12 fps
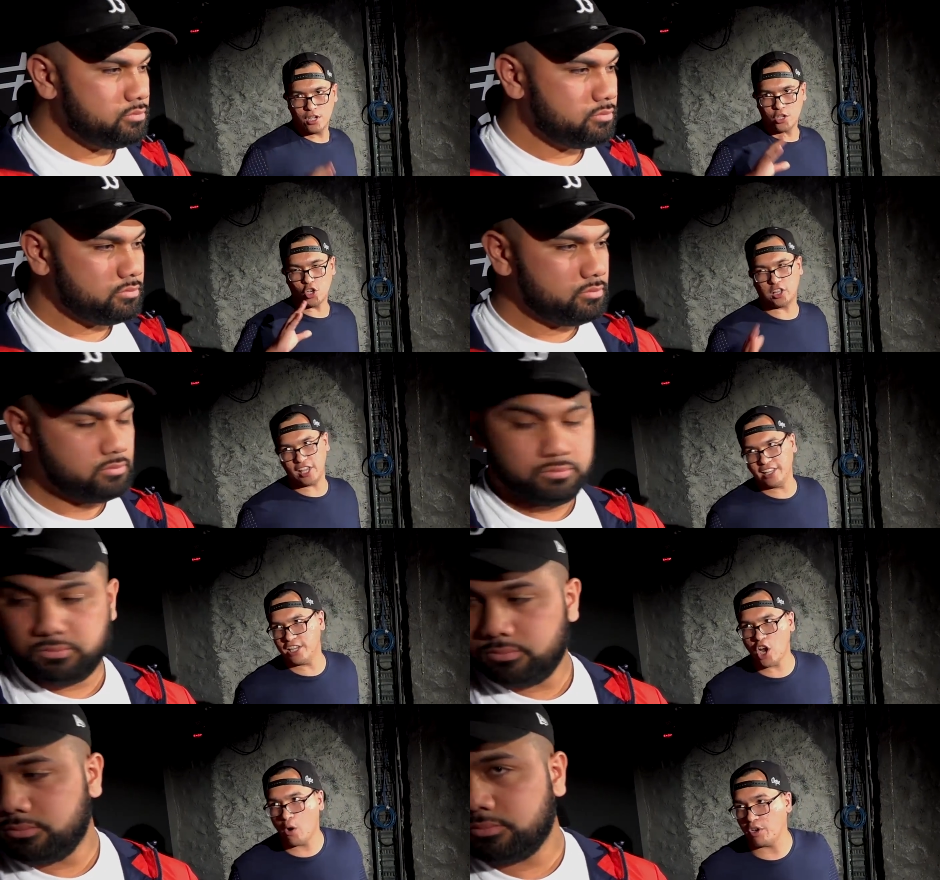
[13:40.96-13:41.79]
Speaker 1: You
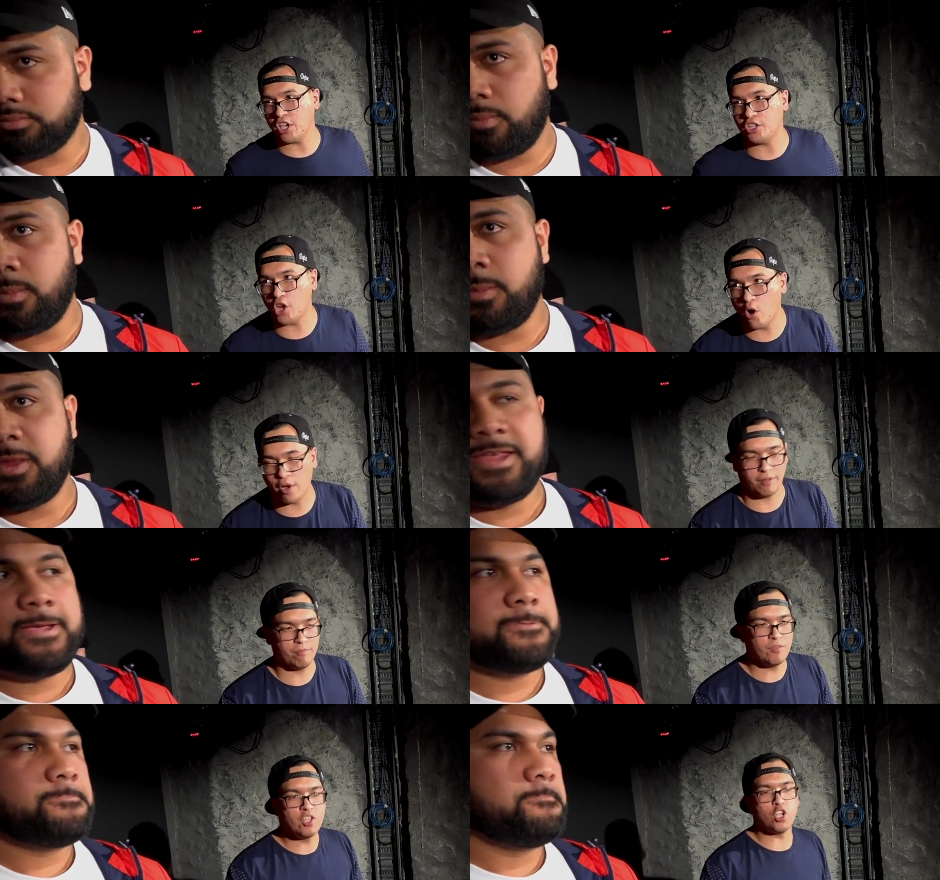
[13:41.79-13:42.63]
clearly know what you're doing.
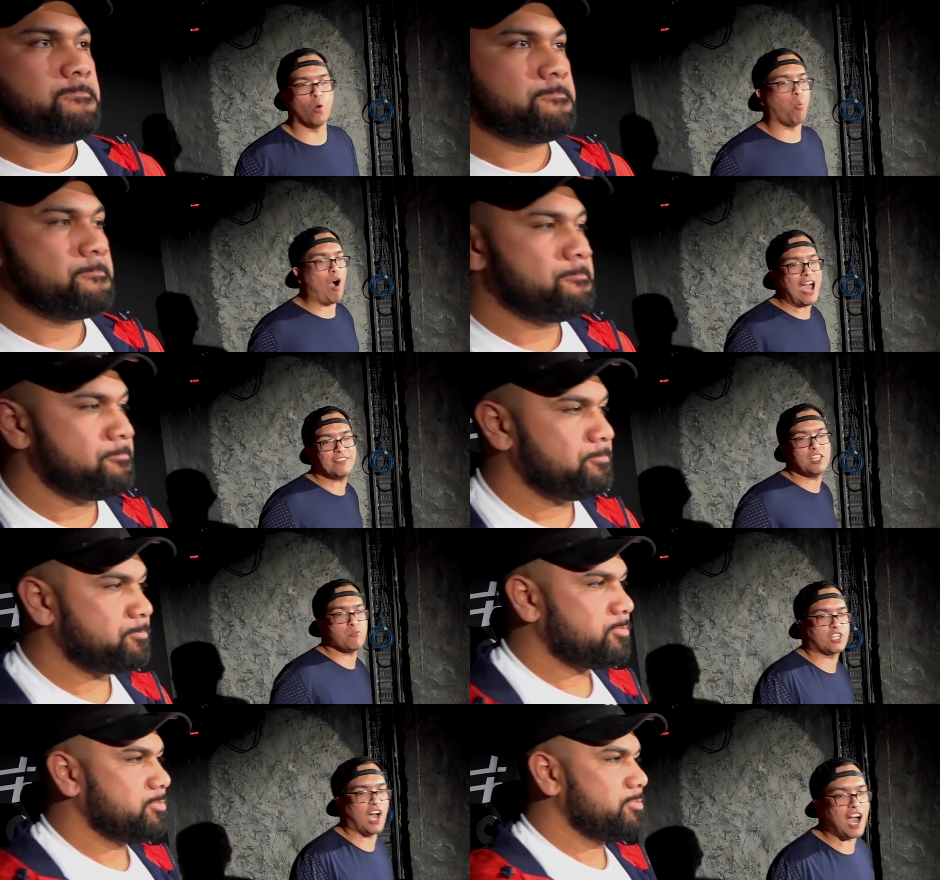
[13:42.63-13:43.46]
You're widely
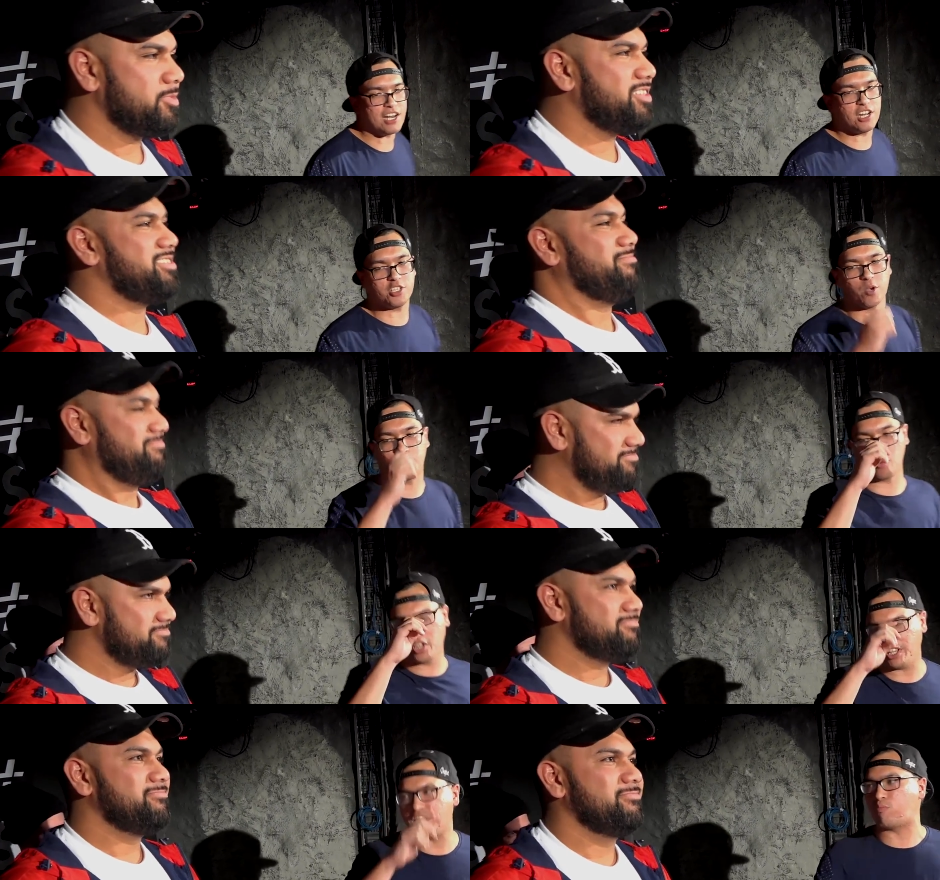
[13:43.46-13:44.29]
regarded as a
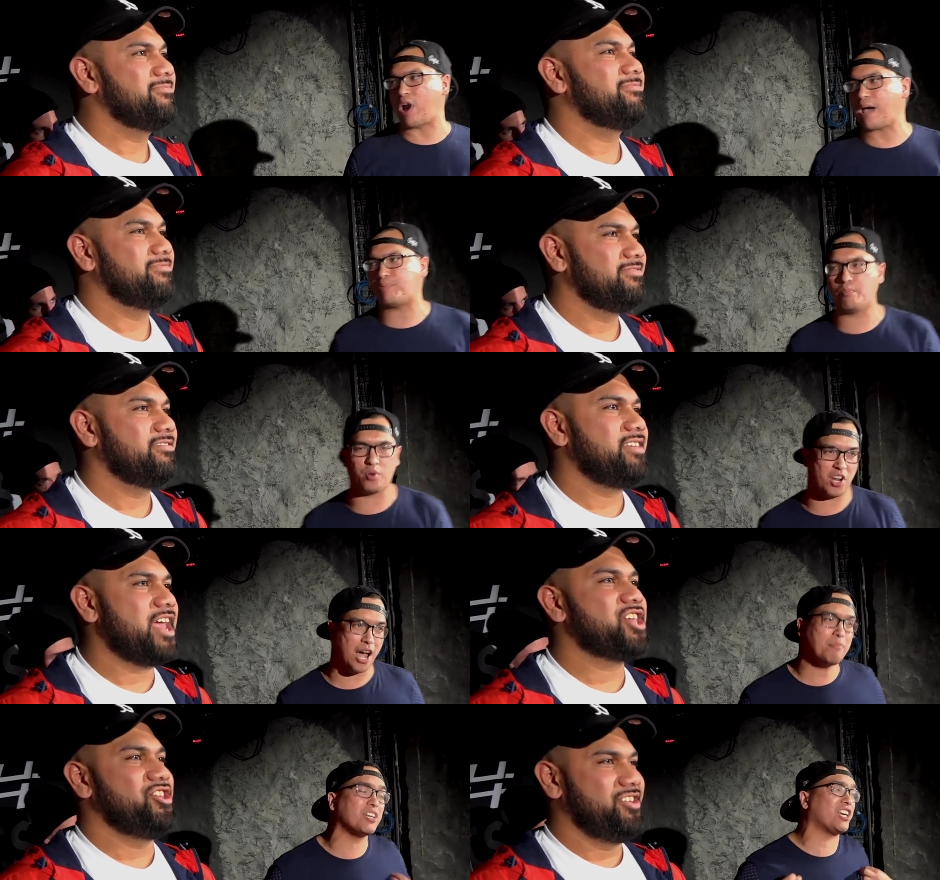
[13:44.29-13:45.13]
brilliant rapper, but
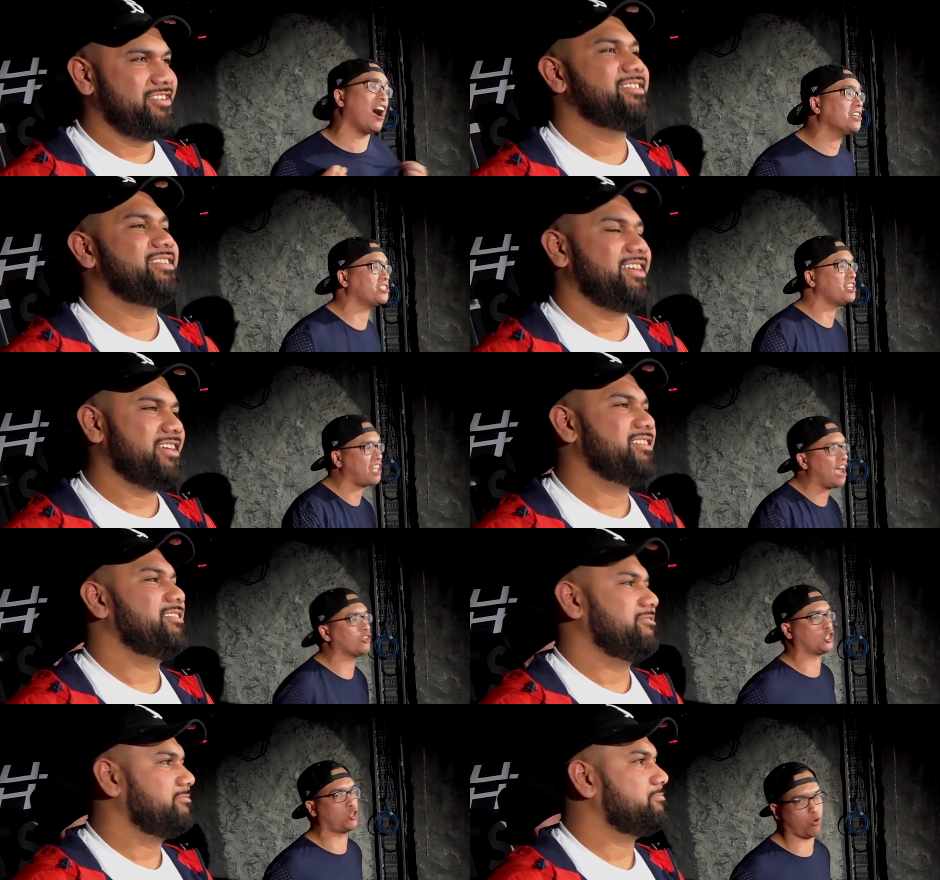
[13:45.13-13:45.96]
I'm the casting
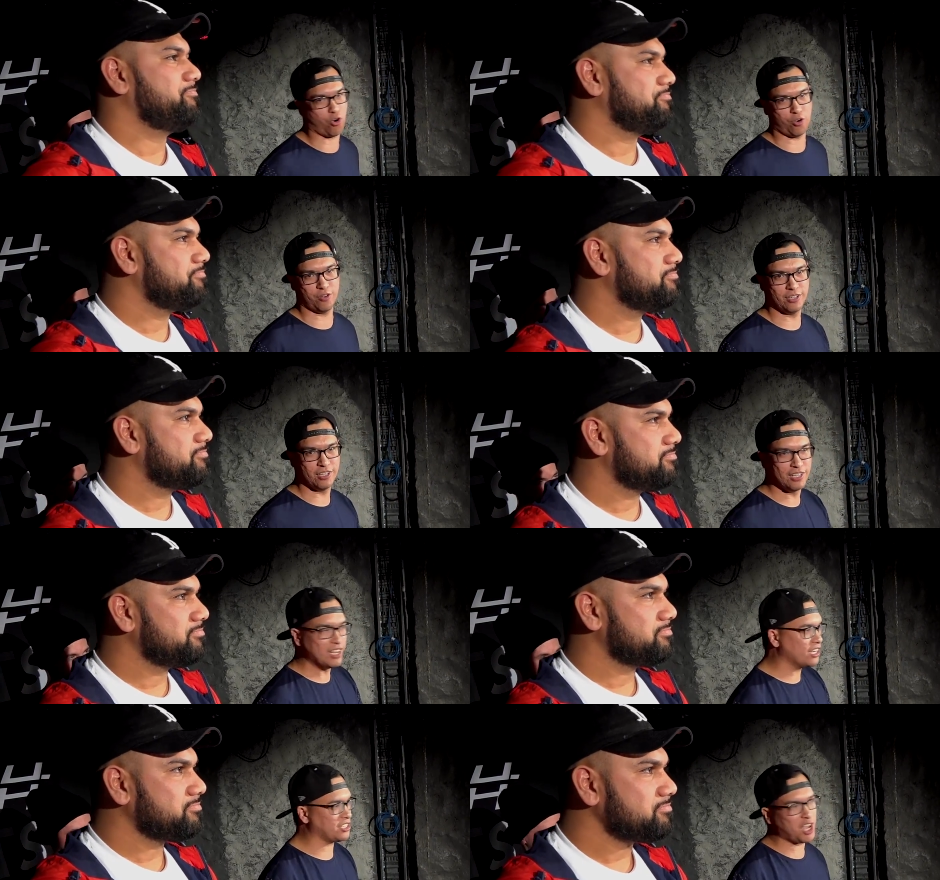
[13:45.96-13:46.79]
couch crew.
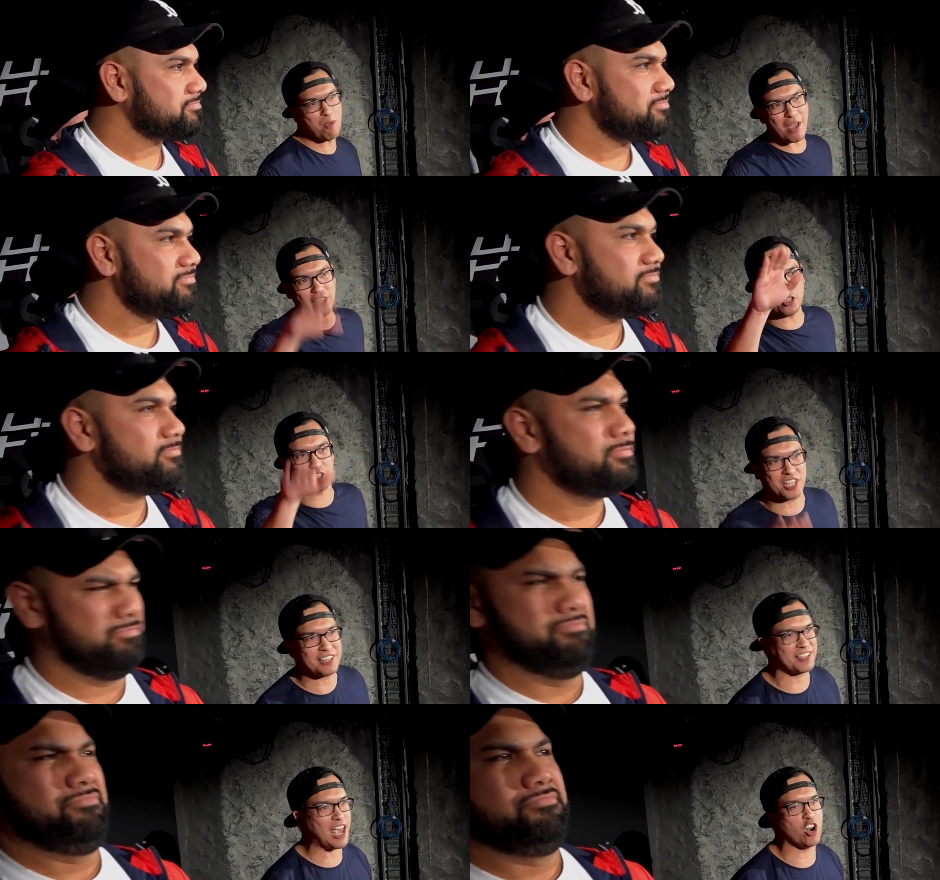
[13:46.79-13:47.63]
Because I'll make you
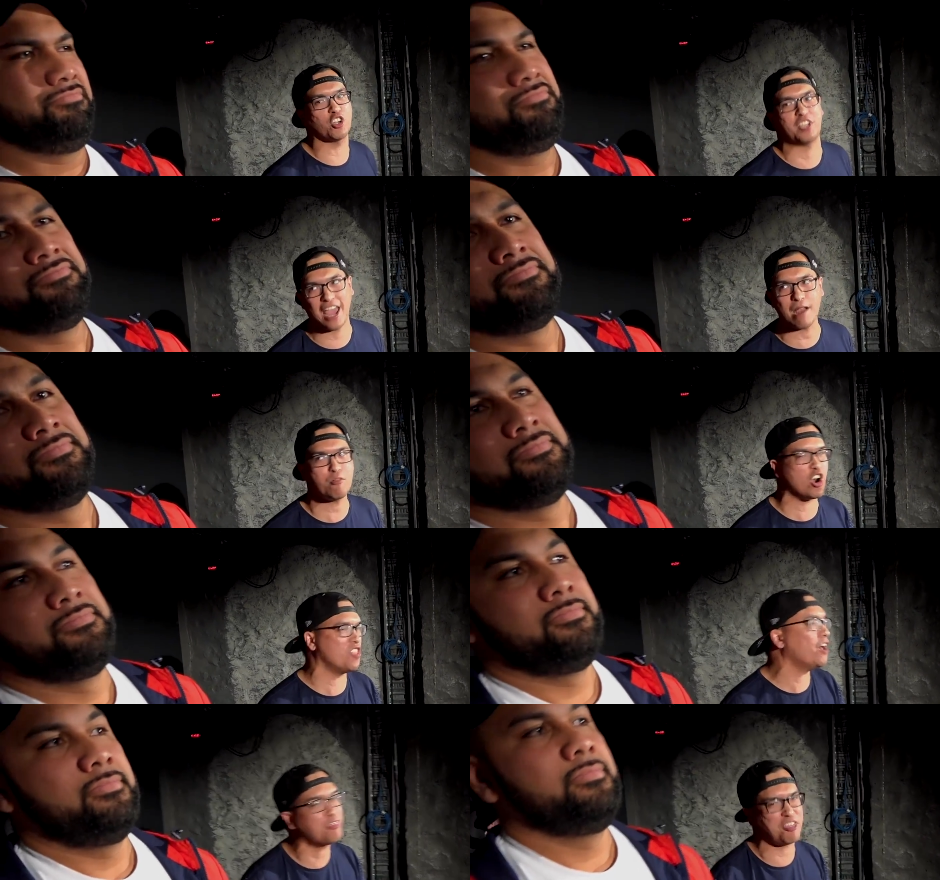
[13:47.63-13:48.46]
sit down on camera
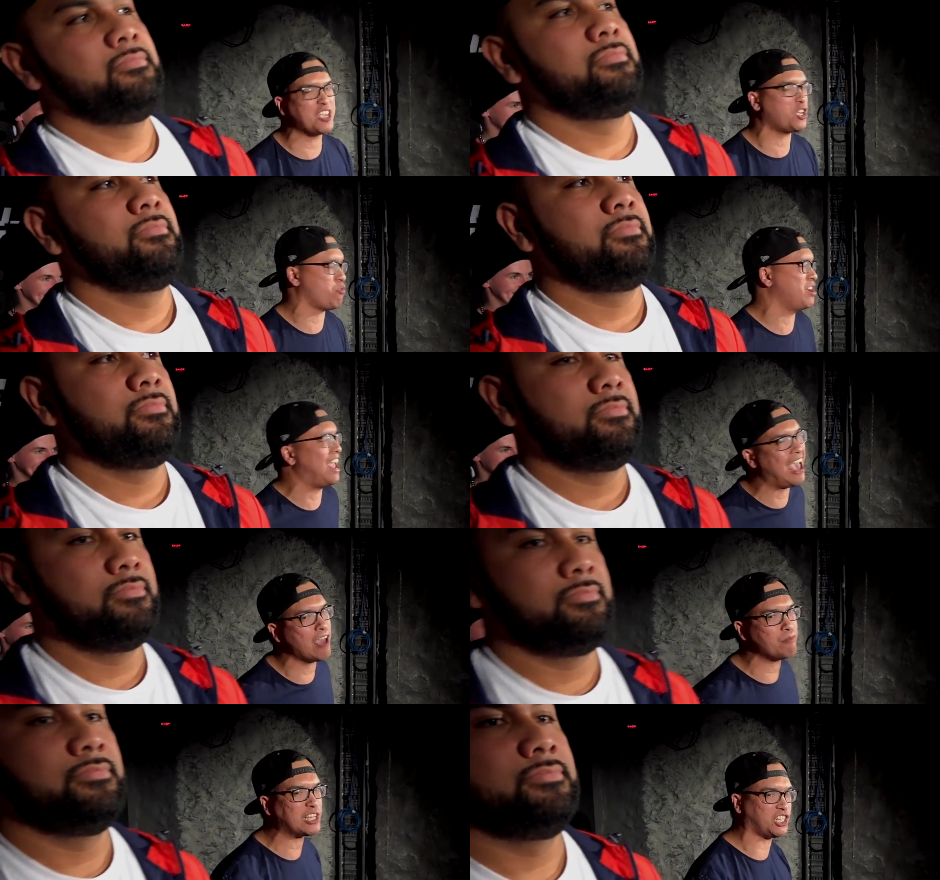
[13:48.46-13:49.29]
and they'll think you're an
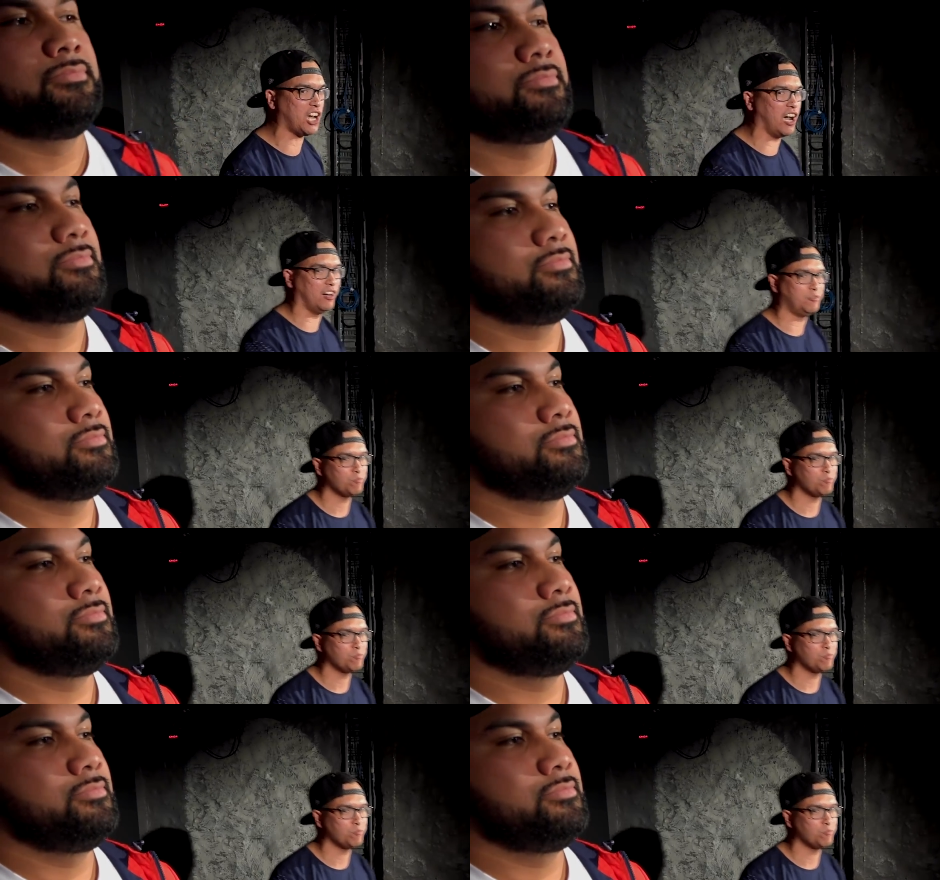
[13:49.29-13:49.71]
amateur.